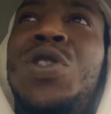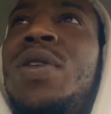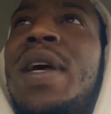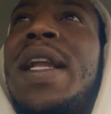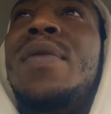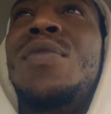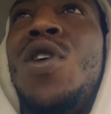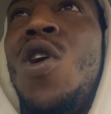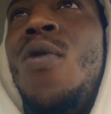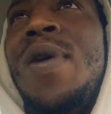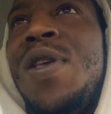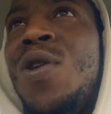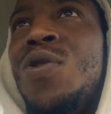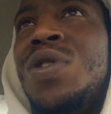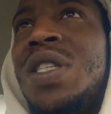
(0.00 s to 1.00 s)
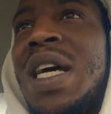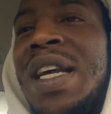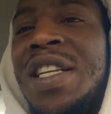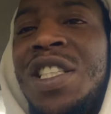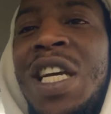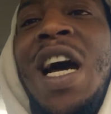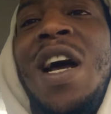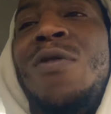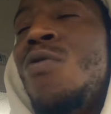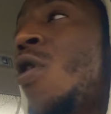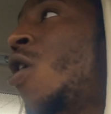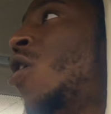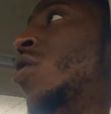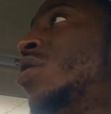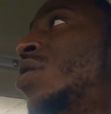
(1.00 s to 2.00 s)
But you let him go when you go sign a John
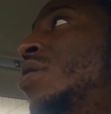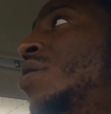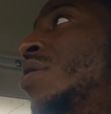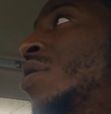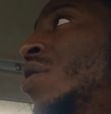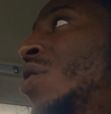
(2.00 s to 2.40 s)
Ross.